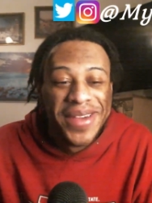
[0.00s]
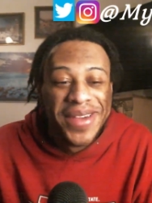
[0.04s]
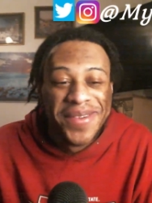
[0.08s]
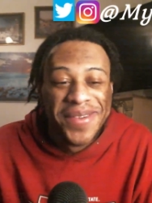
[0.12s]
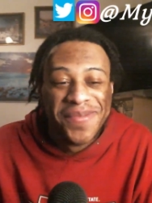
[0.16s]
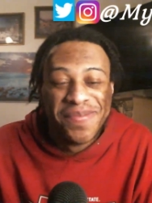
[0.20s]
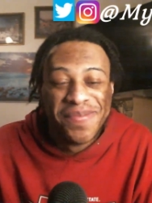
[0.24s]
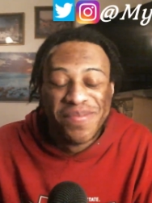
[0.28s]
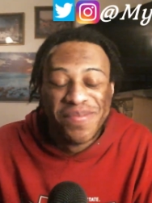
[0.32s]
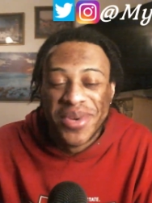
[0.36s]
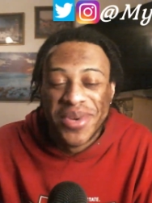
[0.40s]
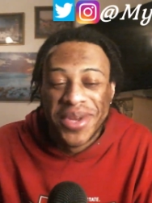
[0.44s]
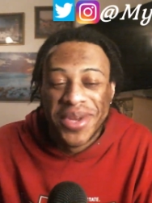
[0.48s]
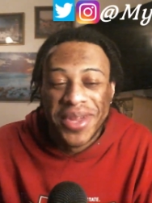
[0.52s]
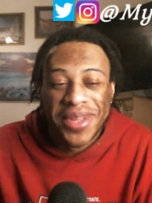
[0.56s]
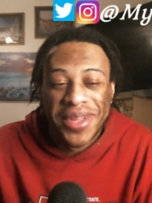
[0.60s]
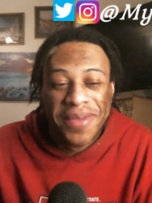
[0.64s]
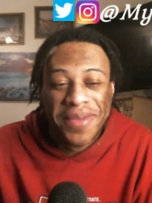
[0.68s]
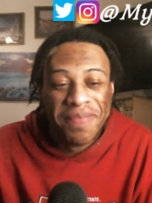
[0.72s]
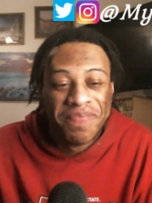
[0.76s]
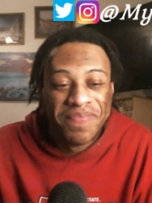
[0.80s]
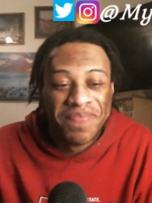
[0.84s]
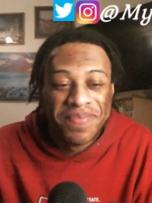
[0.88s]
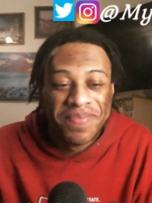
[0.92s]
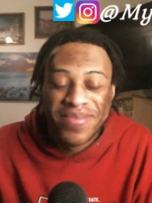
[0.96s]
But
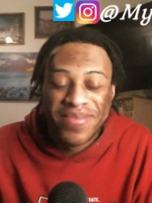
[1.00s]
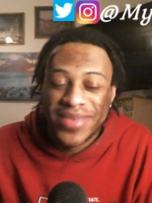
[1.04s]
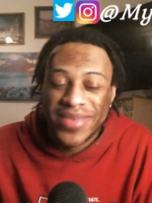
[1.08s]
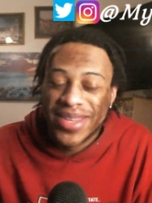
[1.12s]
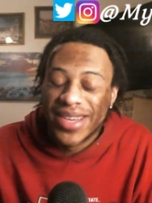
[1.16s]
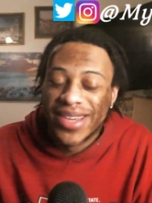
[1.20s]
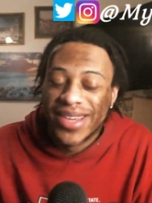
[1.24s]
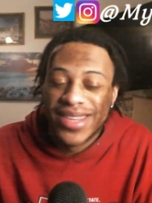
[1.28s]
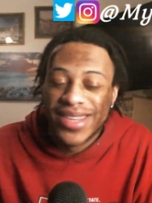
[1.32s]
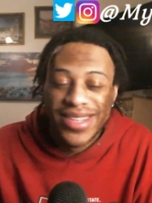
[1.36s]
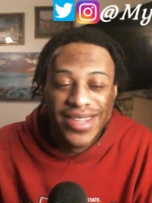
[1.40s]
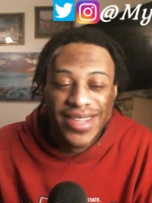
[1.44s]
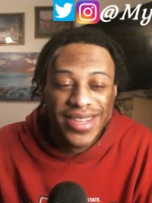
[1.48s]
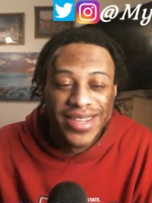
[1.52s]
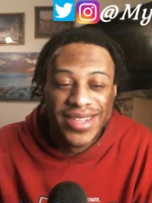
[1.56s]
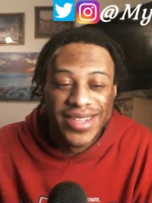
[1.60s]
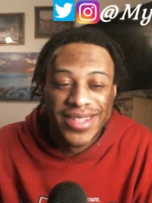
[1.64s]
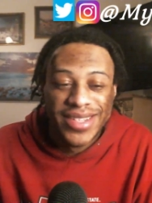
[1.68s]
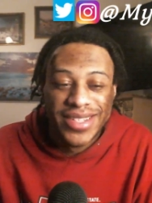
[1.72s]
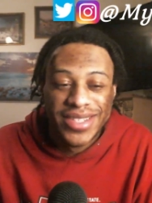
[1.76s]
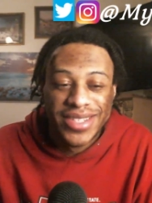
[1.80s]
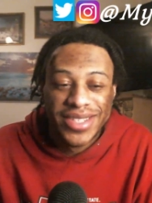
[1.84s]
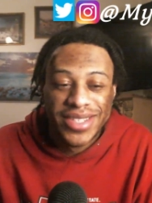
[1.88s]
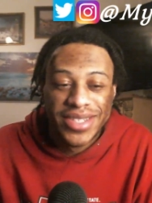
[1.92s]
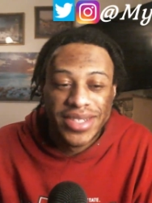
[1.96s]
yeah,
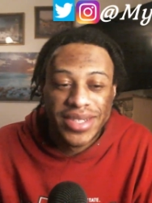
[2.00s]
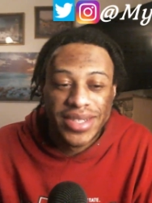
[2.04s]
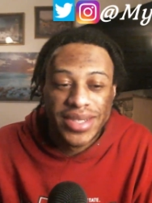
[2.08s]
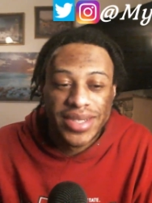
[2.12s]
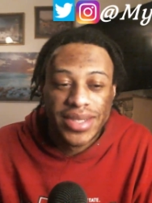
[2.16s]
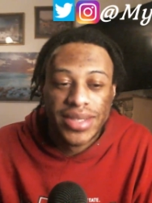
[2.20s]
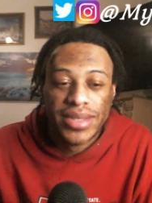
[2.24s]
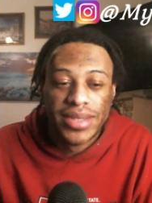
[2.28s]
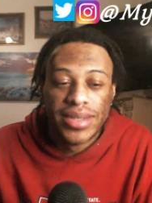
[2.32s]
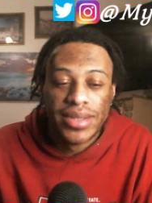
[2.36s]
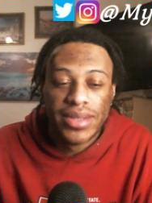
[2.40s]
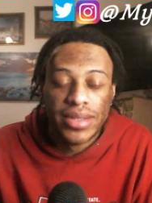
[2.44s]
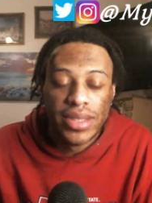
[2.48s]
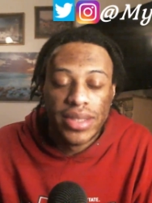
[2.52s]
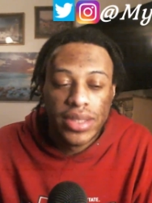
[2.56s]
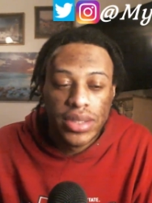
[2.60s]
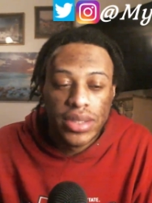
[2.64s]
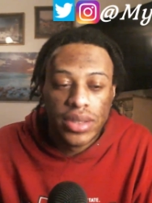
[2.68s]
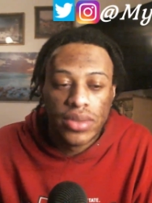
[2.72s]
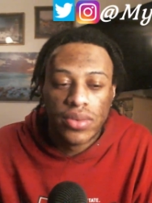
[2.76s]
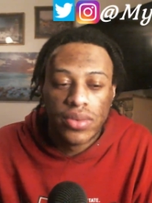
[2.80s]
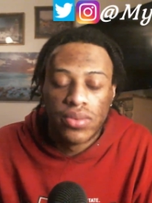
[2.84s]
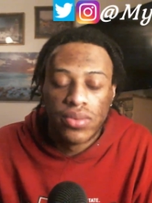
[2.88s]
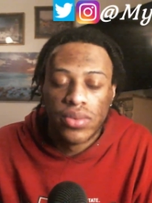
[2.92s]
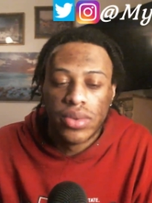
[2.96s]
it's just, this
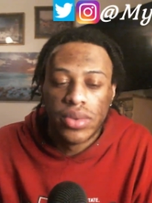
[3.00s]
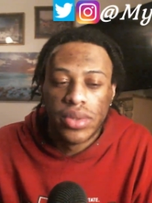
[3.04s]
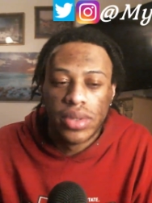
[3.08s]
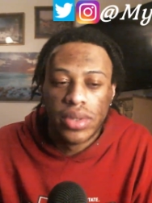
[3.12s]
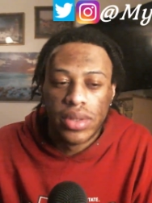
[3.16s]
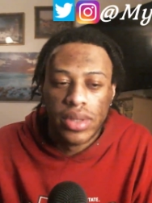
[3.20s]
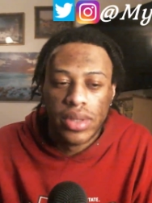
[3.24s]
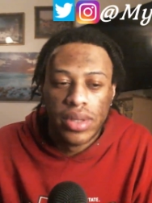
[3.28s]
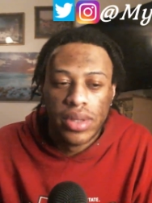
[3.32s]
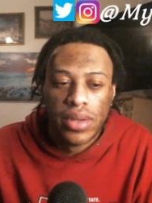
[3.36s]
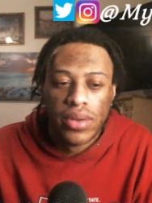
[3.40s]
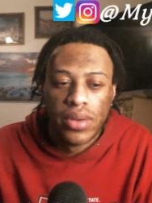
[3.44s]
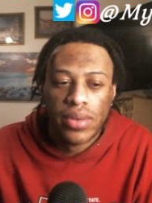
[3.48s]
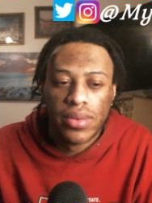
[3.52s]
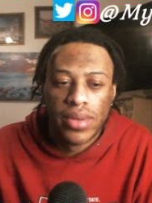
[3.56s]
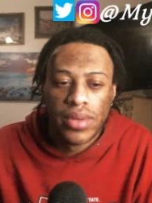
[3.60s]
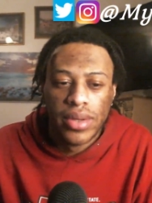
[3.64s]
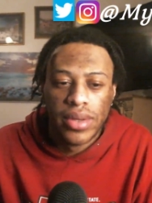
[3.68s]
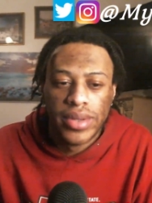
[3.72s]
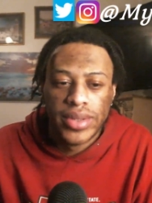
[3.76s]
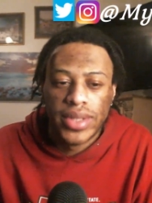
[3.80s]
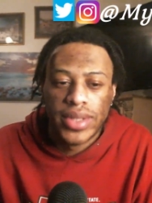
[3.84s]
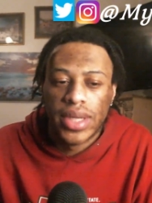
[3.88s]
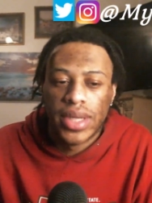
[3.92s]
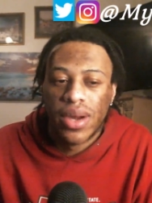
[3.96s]
is a really, you know what
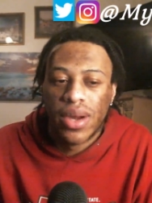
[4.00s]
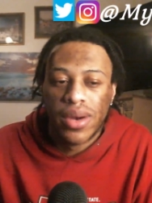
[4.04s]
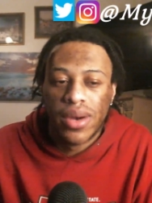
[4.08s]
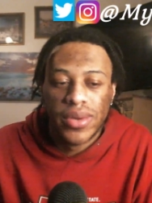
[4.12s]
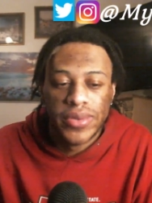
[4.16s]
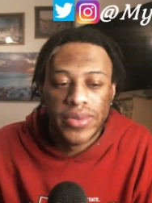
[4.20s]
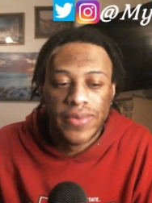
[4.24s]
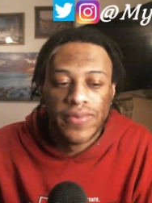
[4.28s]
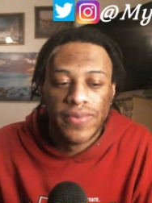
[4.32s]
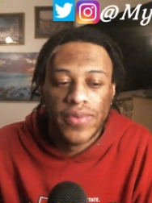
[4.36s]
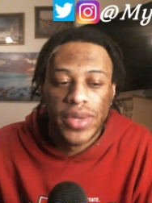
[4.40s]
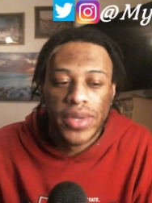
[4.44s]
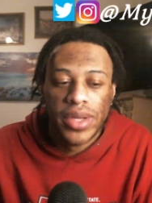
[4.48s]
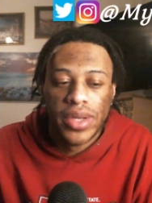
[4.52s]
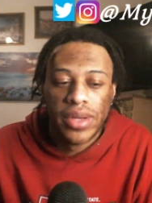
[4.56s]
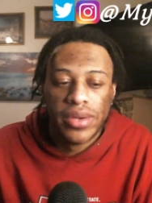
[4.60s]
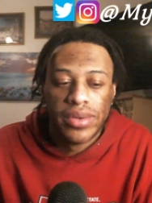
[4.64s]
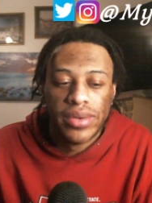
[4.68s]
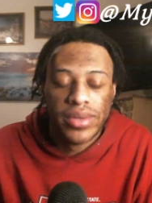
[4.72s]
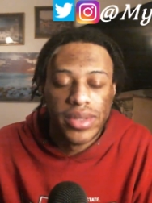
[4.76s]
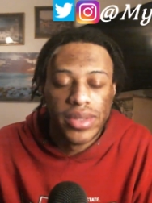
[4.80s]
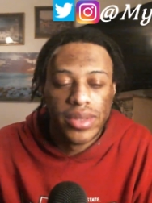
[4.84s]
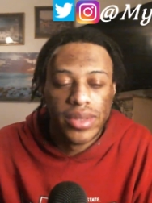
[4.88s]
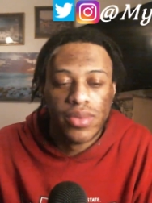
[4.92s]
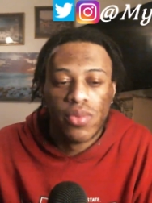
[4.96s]
I'm saying, wholesome
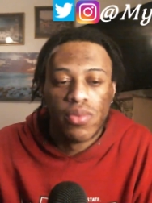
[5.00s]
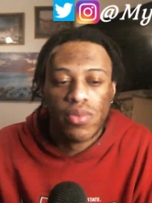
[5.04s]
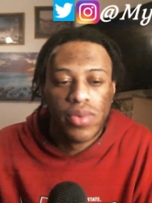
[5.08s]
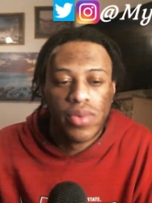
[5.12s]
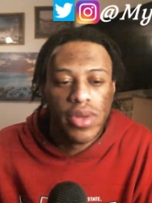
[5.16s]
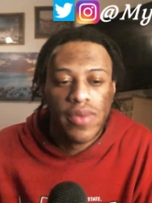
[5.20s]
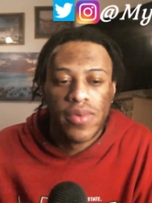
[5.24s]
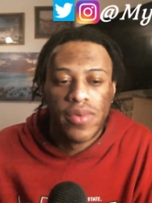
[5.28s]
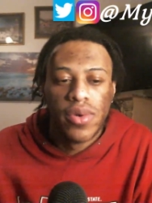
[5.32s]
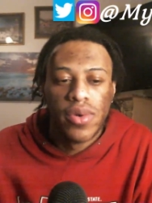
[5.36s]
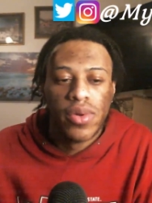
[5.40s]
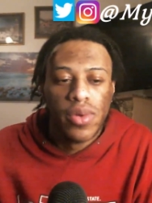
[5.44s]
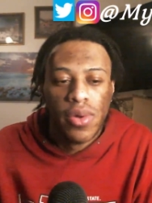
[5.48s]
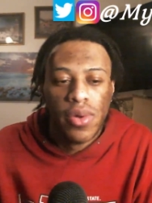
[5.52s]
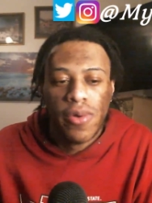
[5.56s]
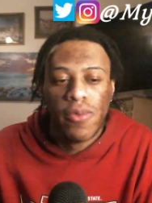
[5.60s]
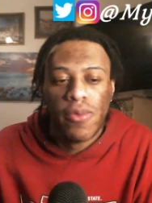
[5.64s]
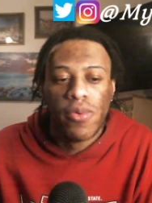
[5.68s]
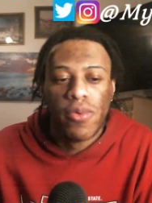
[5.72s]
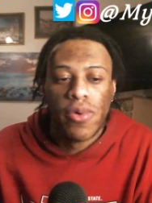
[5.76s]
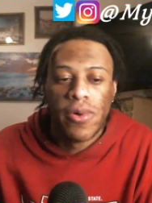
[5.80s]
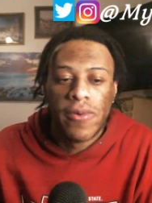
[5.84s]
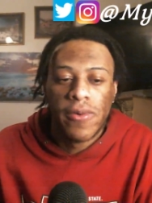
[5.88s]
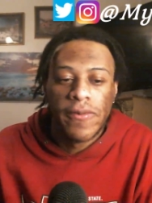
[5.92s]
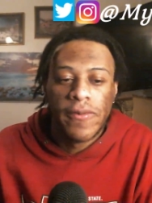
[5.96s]
video. Give you a little
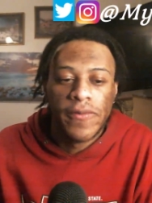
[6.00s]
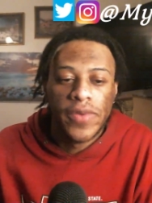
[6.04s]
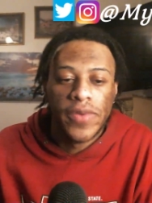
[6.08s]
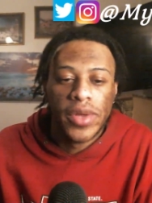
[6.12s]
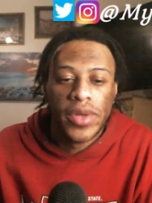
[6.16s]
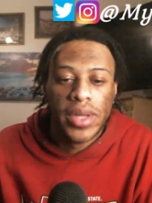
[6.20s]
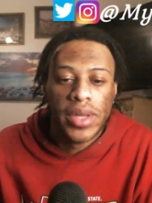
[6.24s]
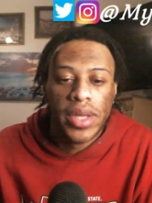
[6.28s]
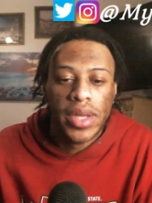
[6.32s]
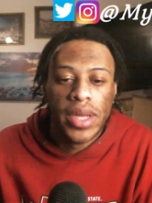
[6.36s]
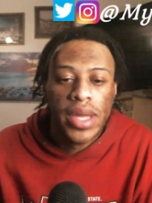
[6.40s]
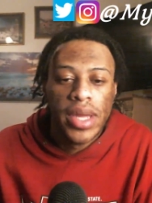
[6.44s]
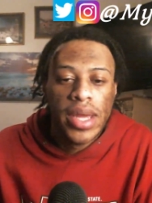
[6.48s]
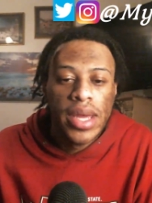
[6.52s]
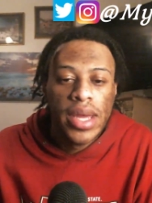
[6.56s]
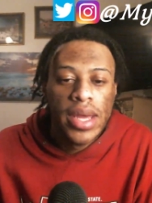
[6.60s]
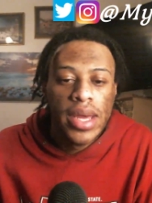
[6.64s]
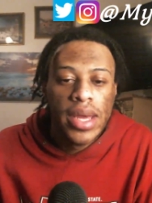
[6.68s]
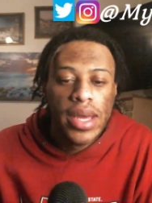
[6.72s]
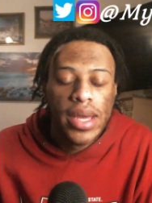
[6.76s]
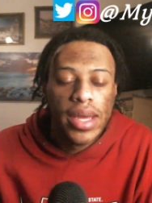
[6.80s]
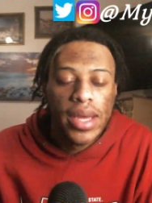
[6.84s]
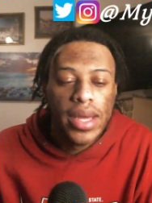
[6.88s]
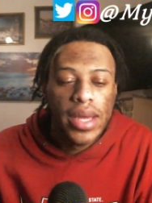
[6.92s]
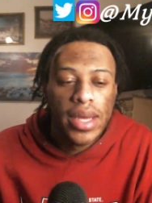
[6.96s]
warm feeling.
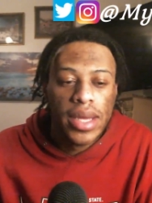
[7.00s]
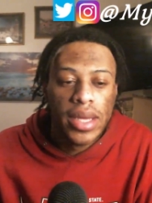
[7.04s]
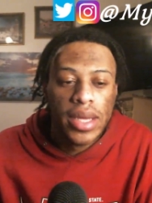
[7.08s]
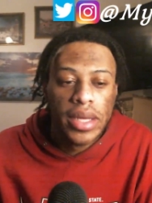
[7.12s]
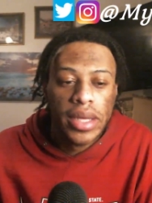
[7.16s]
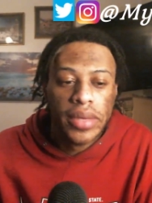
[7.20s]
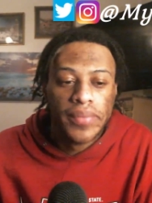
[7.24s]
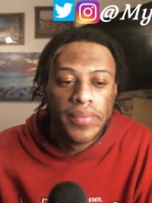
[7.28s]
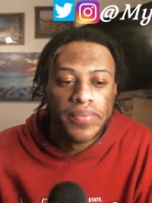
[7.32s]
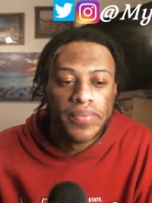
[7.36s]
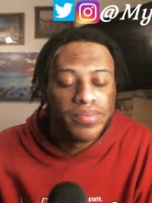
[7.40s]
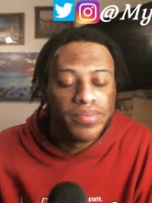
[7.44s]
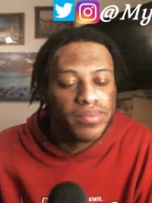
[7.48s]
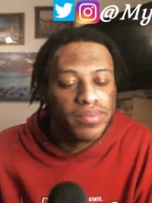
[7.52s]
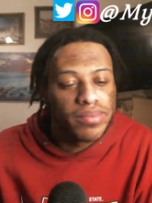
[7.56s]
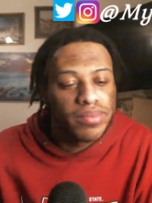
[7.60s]
And